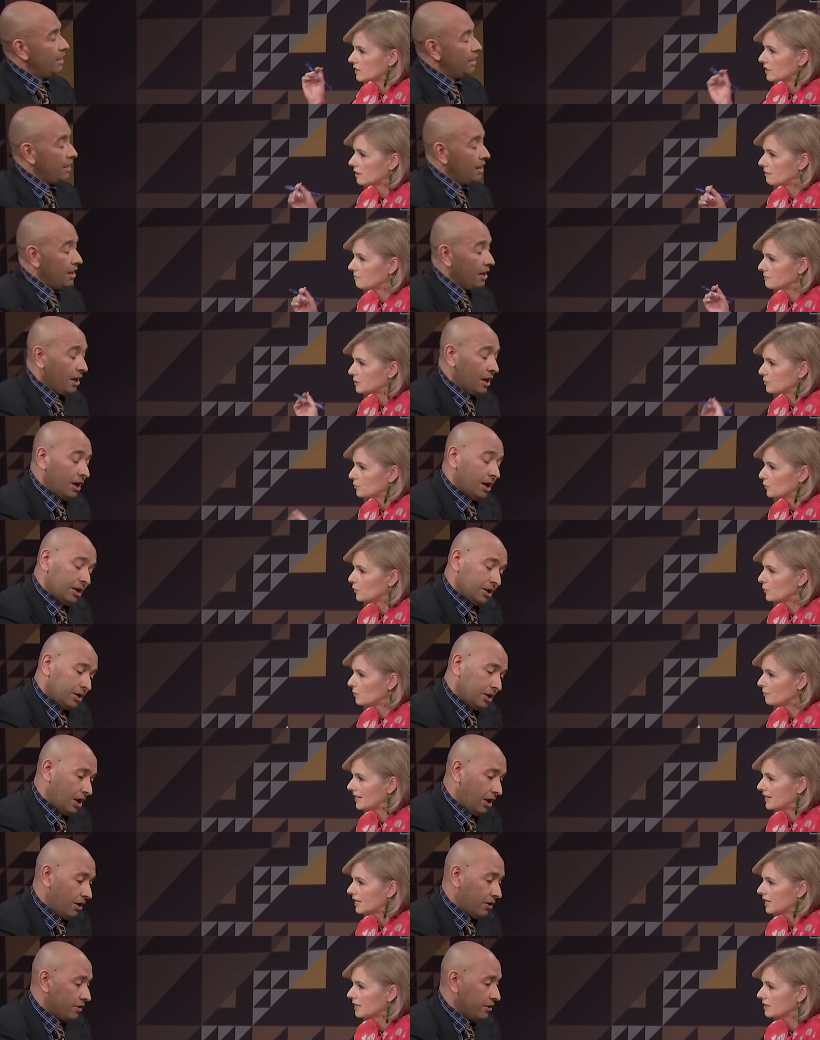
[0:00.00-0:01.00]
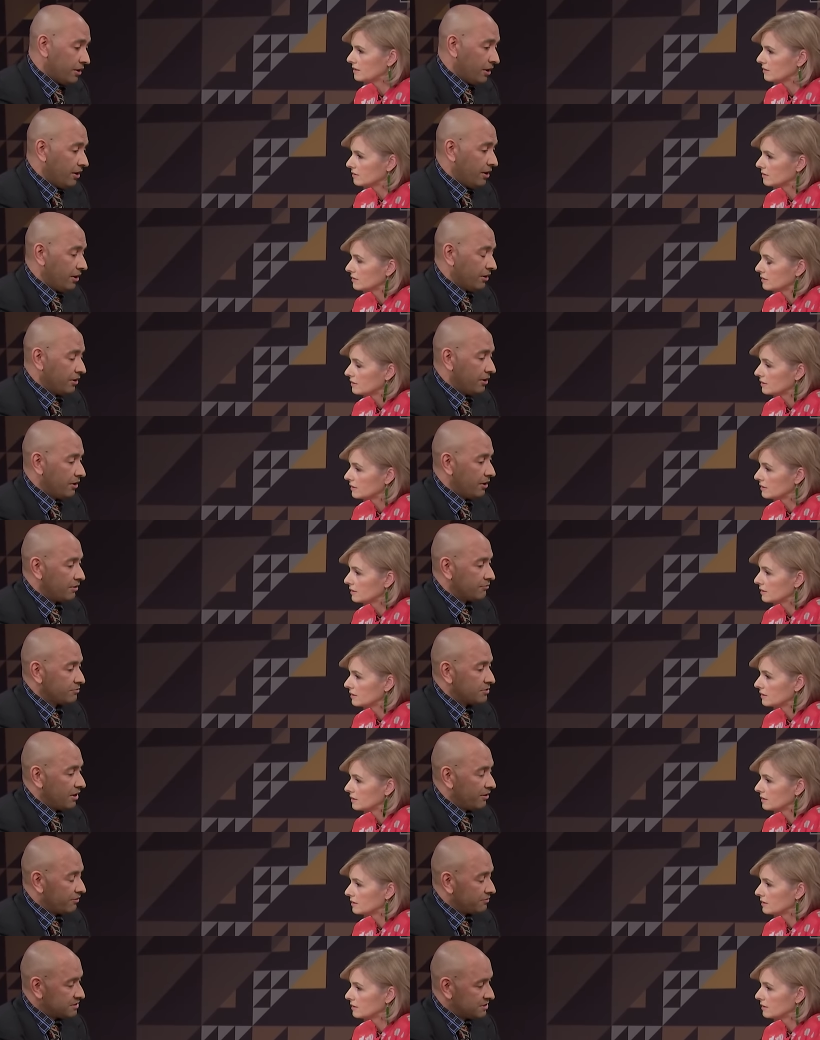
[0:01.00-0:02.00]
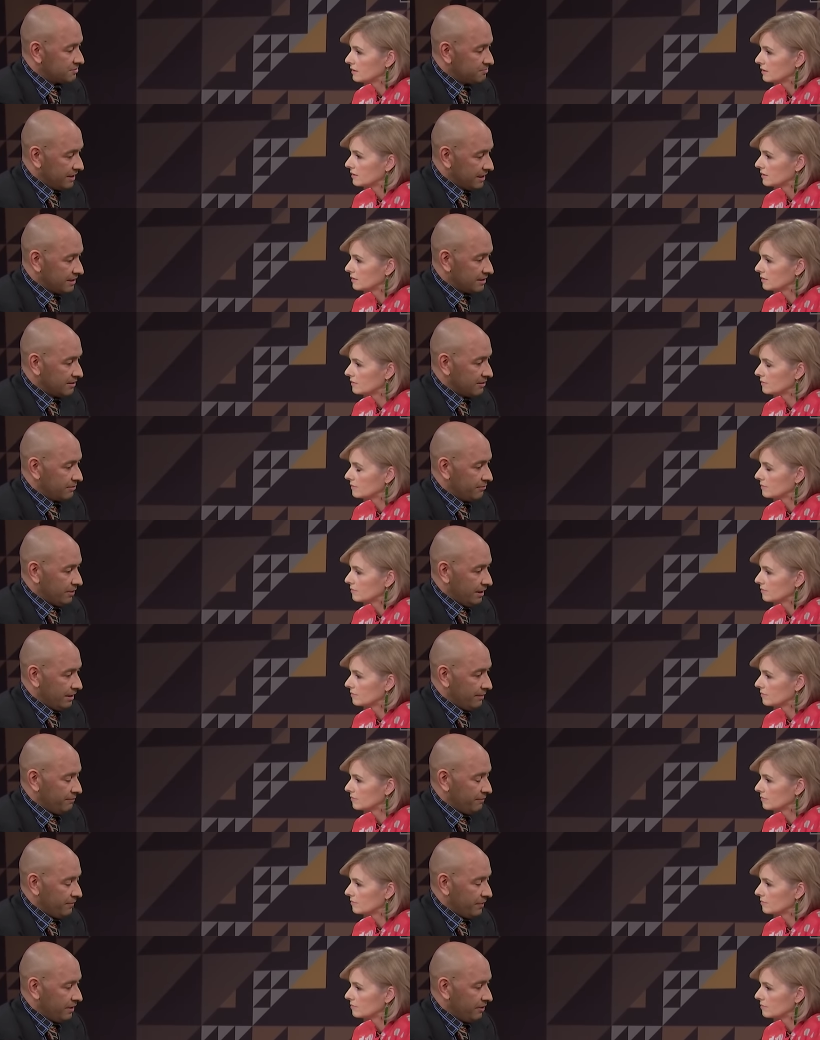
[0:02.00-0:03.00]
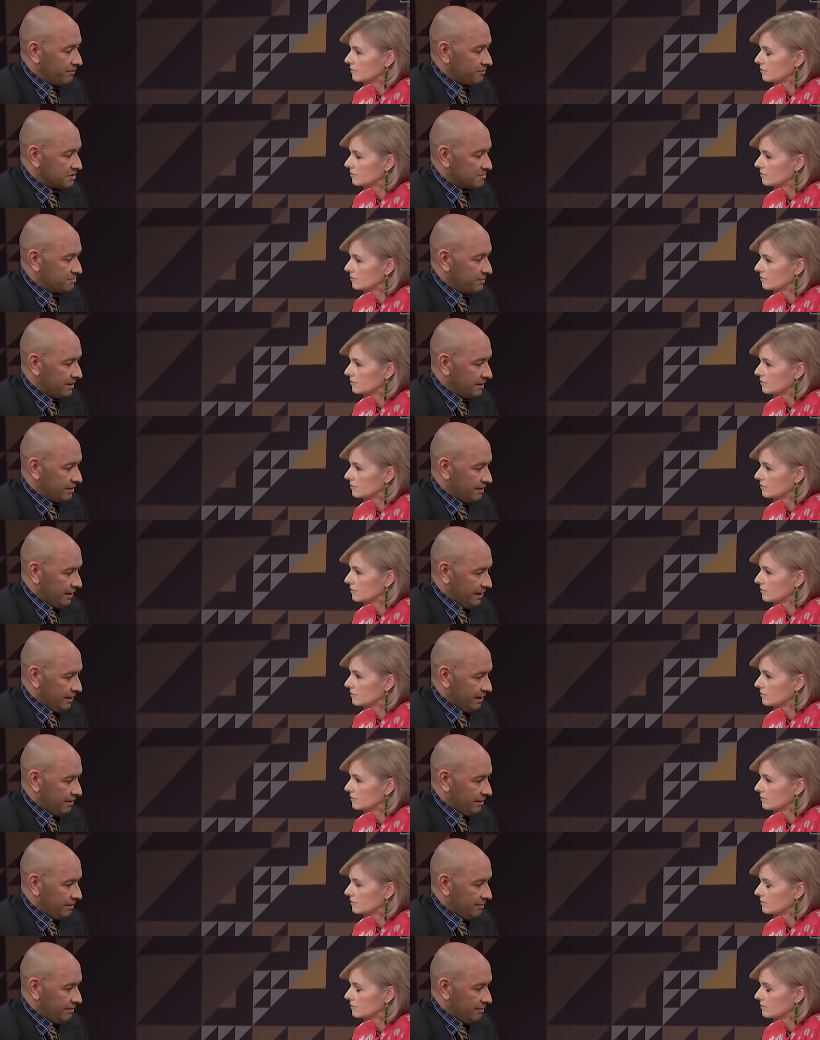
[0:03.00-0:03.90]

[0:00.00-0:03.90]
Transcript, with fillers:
Speaker 1: times more money?
Speaker 2: No, no, no. I, I respect um, I respect that,